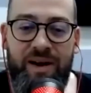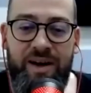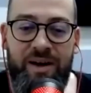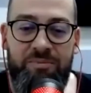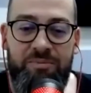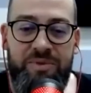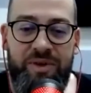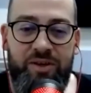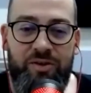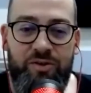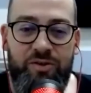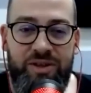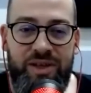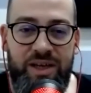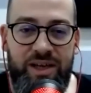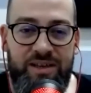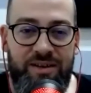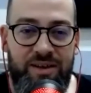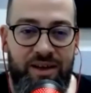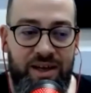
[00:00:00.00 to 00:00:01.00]
an update on
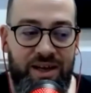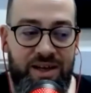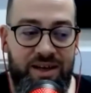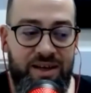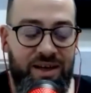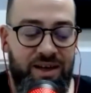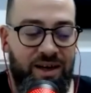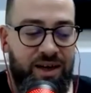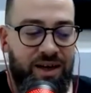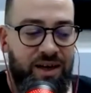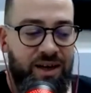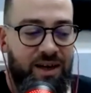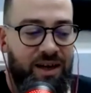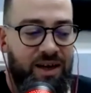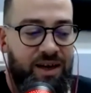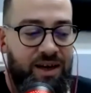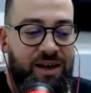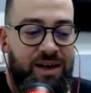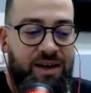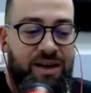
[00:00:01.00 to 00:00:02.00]
that. Like,
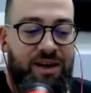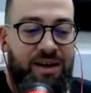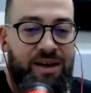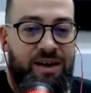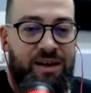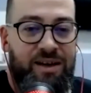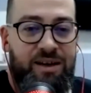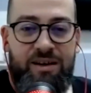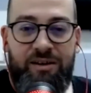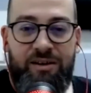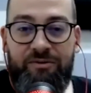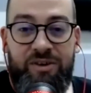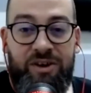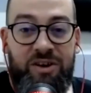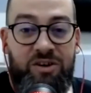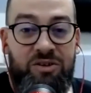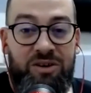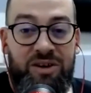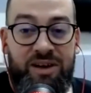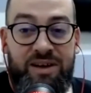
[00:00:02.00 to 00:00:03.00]
uh, we're
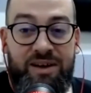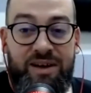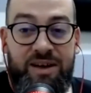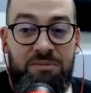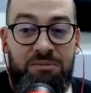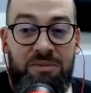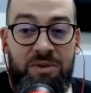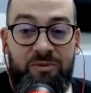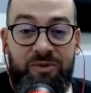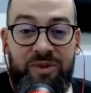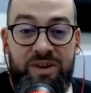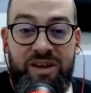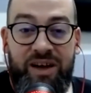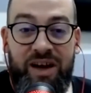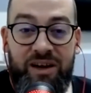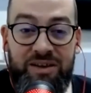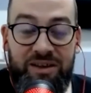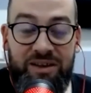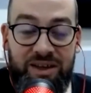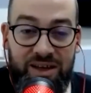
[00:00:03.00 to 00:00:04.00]
gonna come up with the
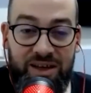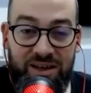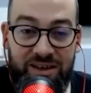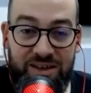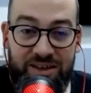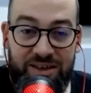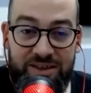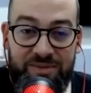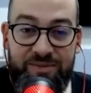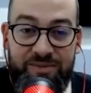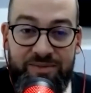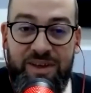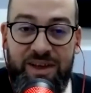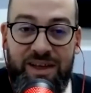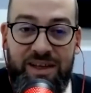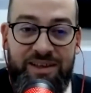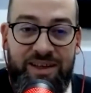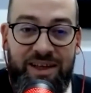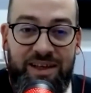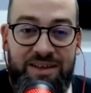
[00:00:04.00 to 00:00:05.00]
article
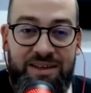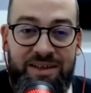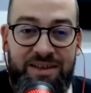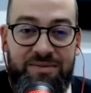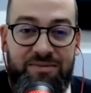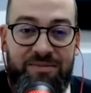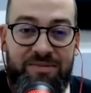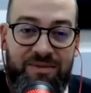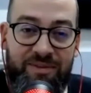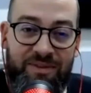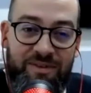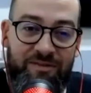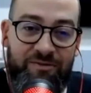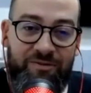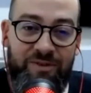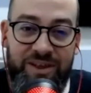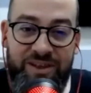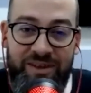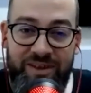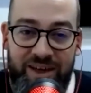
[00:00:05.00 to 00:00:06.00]
that
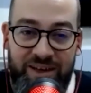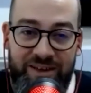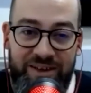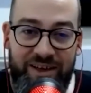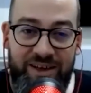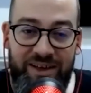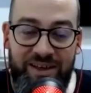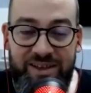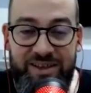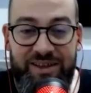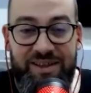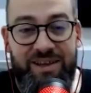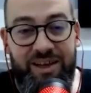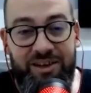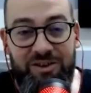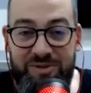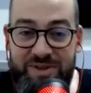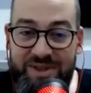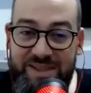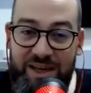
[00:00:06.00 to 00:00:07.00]
written article that kind
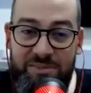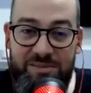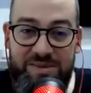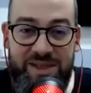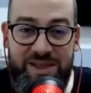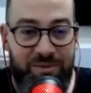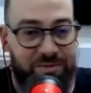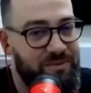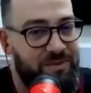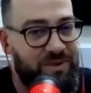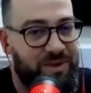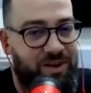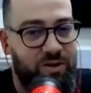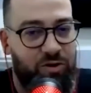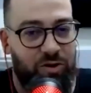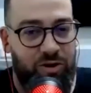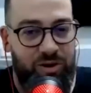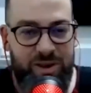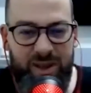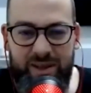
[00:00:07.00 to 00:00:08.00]
of sums up the
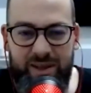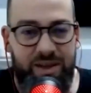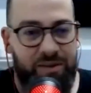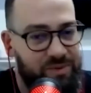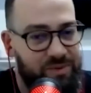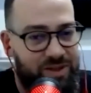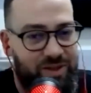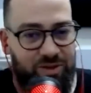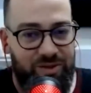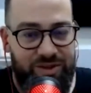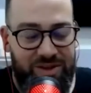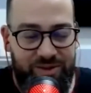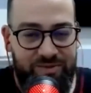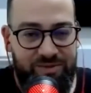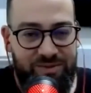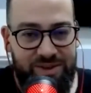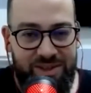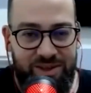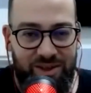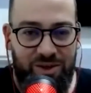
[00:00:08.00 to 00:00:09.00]
whole that episode.
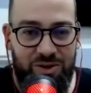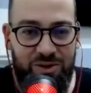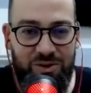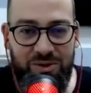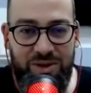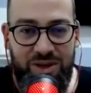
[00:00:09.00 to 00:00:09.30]
So. Oh,